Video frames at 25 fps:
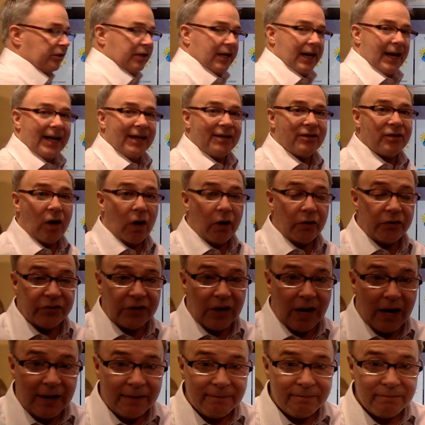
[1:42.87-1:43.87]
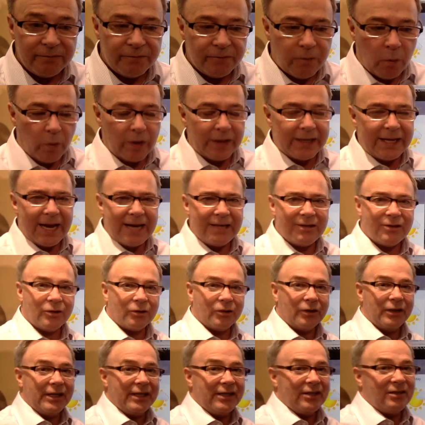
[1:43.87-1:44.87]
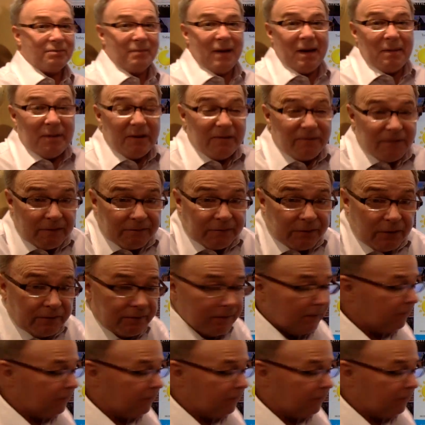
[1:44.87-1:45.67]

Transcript: today it's all sun, 48 degrees, maybe 50,